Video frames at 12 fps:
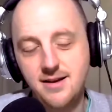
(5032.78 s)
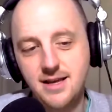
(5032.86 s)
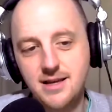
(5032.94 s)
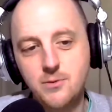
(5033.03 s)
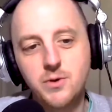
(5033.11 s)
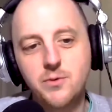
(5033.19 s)

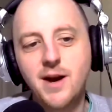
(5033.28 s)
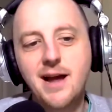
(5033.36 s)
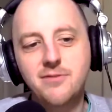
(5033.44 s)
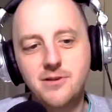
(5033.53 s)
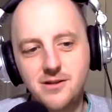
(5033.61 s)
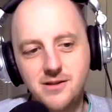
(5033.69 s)
it would
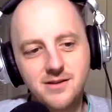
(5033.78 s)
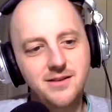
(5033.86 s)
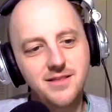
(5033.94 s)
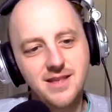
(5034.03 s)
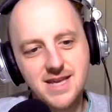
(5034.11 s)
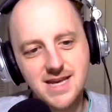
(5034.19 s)
rival
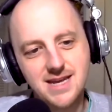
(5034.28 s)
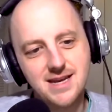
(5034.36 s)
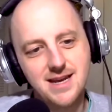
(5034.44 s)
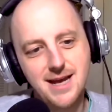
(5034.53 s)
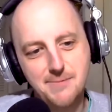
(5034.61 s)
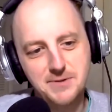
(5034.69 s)

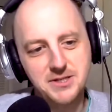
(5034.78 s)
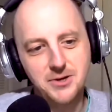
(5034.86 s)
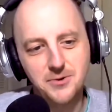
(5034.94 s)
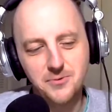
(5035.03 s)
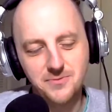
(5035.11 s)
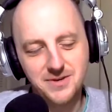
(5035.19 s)
the
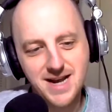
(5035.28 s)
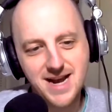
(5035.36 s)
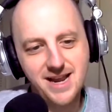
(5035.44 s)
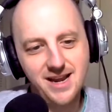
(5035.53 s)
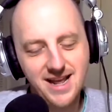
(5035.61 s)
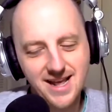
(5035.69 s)
Episode
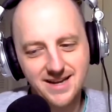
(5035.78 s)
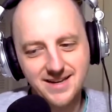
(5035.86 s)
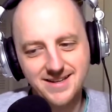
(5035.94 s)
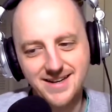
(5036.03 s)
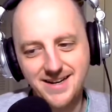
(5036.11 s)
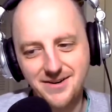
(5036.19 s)
9
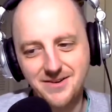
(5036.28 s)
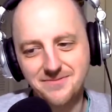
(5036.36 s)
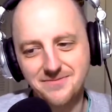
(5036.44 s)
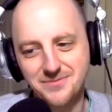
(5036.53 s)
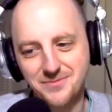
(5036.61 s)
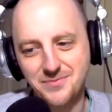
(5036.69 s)
and
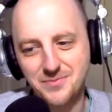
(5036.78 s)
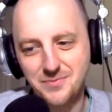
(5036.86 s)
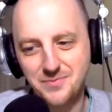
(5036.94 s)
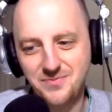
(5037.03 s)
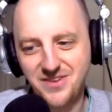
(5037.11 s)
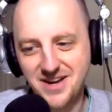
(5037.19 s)

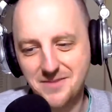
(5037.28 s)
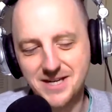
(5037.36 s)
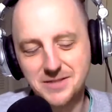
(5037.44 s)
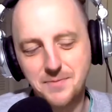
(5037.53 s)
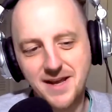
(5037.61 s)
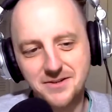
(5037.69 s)
Phantom
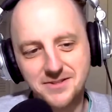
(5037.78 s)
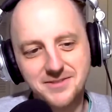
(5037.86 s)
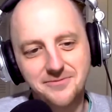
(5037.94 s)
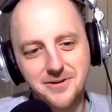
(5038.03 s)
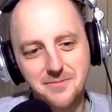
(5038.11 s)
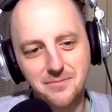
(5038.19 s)
Menace panels
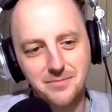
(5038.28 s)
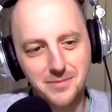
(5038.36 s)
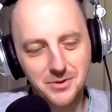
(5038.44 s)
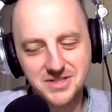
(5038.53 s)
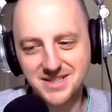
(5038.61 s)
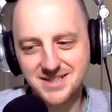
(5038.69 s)
for
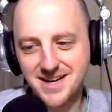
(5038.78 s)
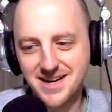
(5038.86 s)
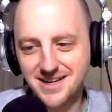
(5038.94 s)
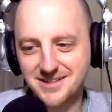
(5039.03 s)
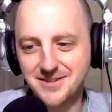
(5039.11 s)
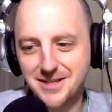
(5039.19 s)
most
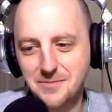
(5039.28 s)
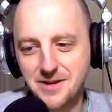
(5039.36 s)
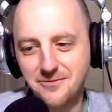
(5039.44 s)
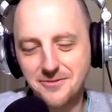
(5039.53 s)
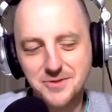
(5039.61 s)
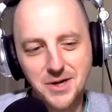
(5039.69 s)
exciting
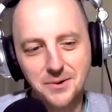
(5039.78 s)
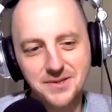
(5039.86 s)
development from Star